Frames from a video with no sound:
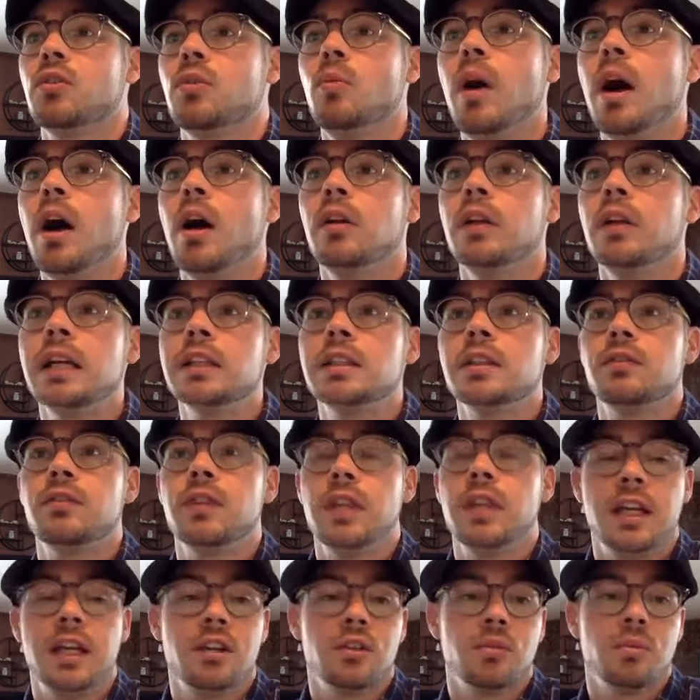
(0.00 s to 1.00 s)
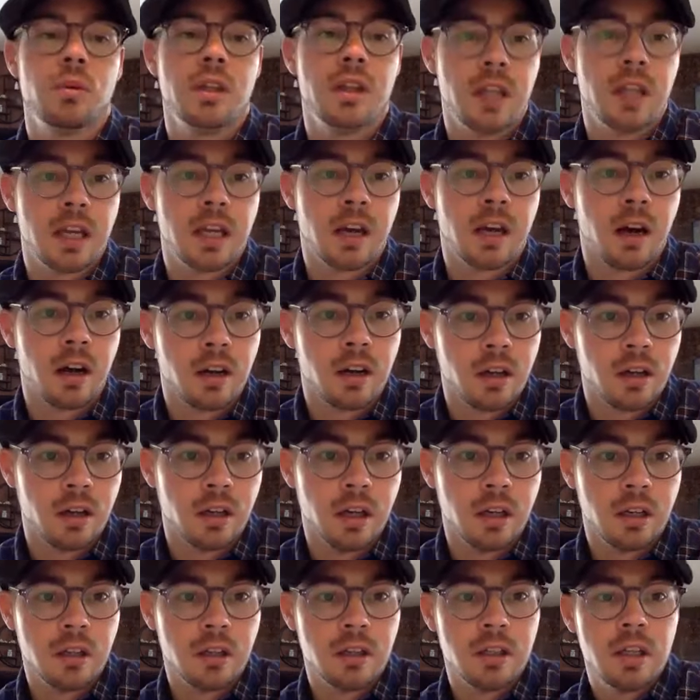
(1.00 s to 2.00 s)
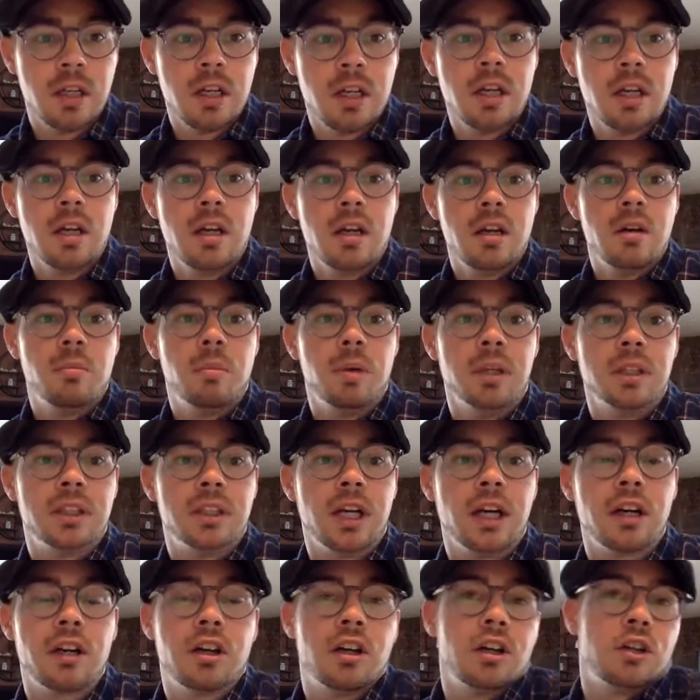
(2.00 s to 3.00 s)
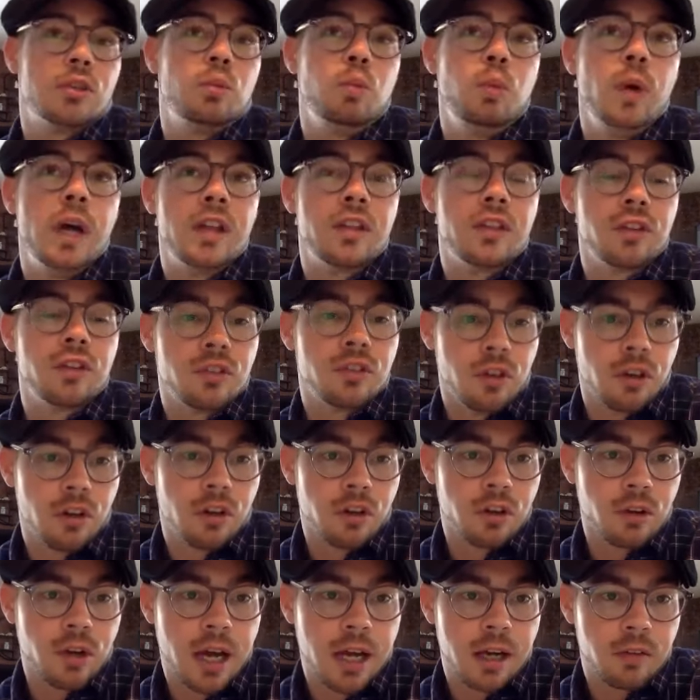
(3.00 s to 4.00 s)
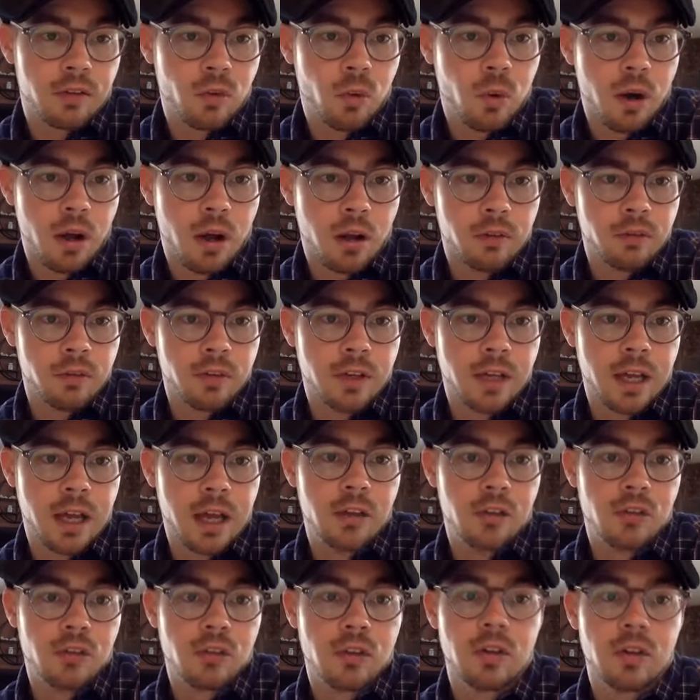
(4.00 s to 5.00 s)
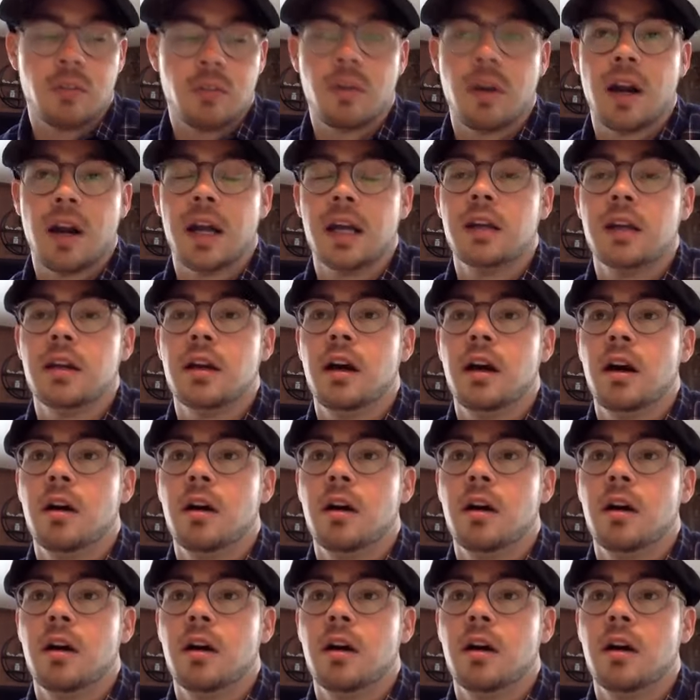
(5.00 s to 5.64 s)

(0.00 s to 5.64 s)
Well, lots of things we think are good, but they're good with a certain kind of qualification, right?